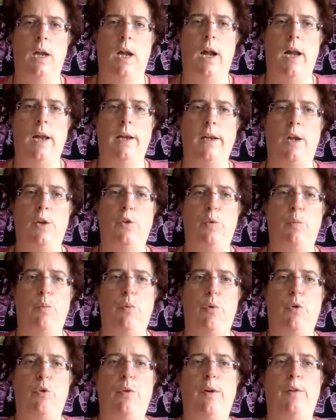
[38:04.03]
And as we
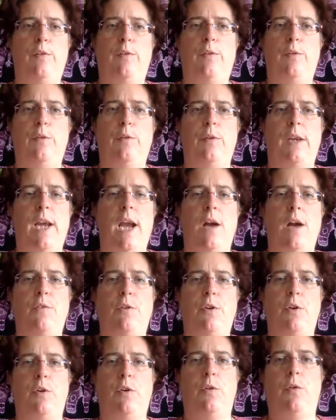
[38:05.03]
progress through the
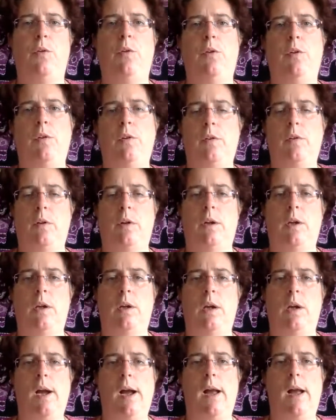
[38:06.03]
afternoon
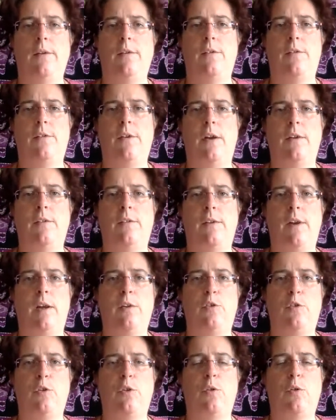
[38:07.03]
and the sun
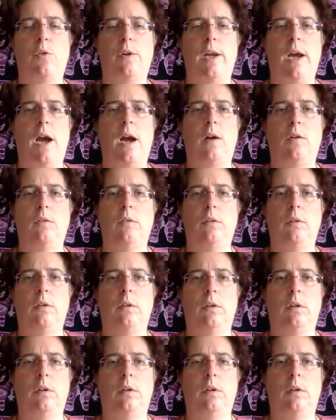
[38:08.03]
starts to go down,